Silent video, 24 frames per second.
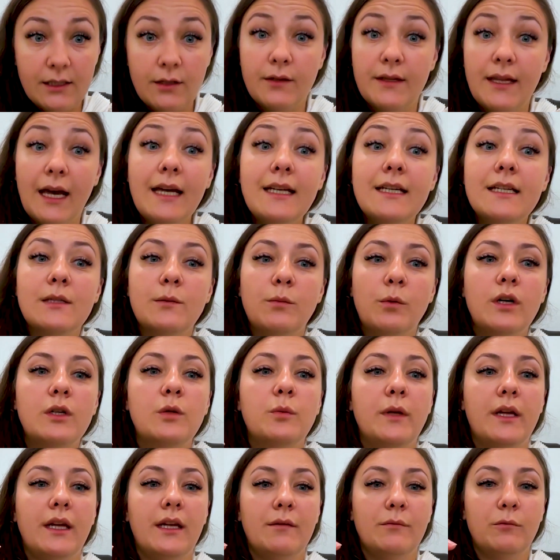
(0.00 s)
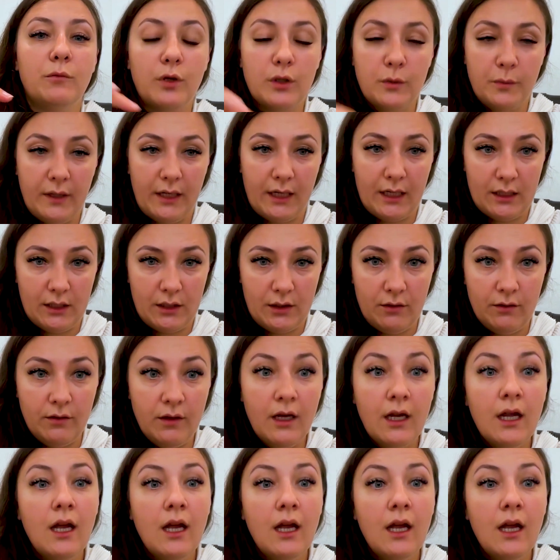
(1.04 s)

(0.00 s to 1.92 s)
So that is what we can do.